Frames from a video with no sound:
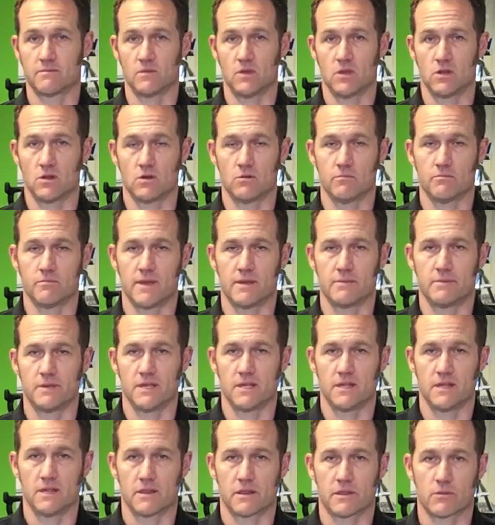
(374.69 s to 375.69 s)
you know,
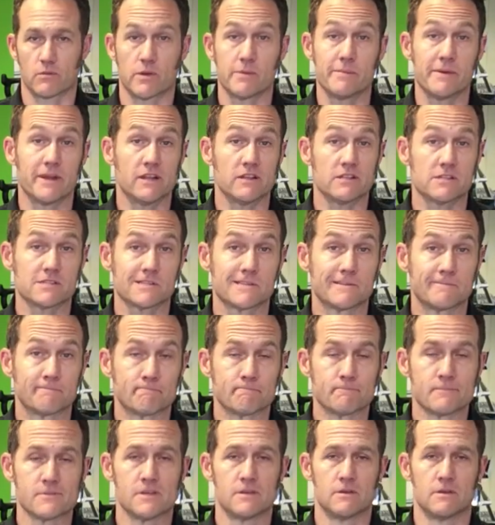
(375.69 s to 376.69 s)
maybe 3 minutes,
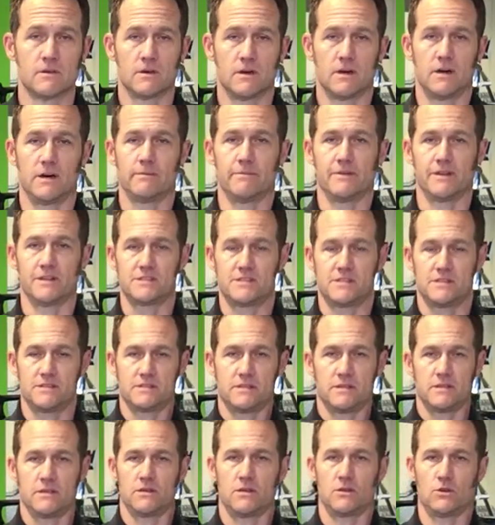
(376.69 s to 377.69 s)
and it's
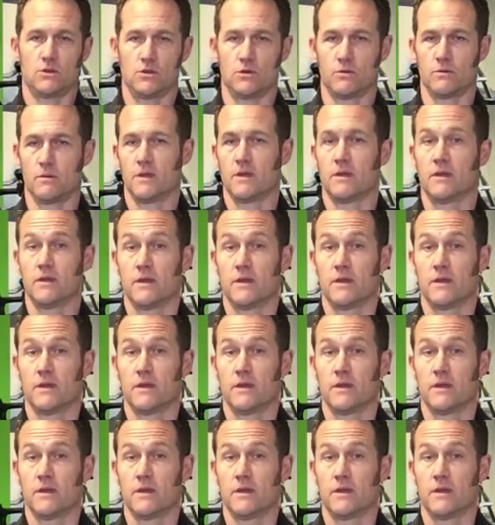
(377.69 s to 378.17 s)
easy, you can do.